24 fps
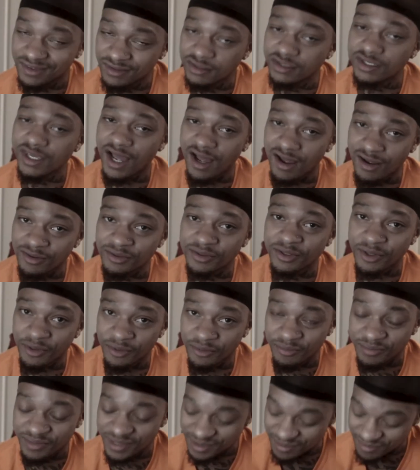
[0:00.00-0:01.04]
y'all know
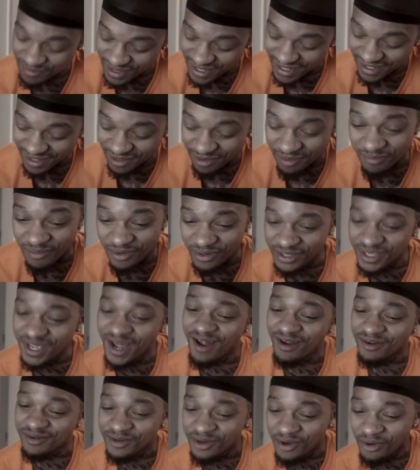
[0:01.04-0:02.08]
me, man. Come on,
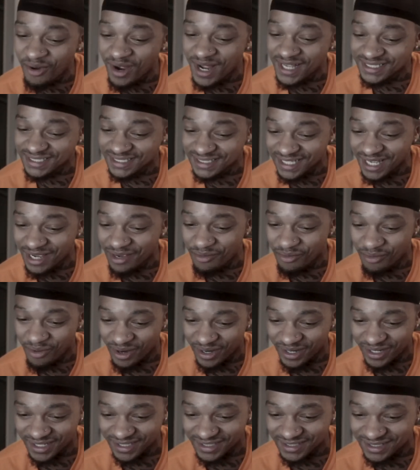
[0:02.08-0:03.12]
y'all know I stay
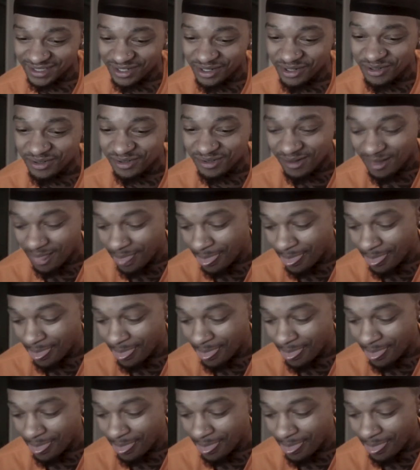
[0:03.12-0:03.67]
working, so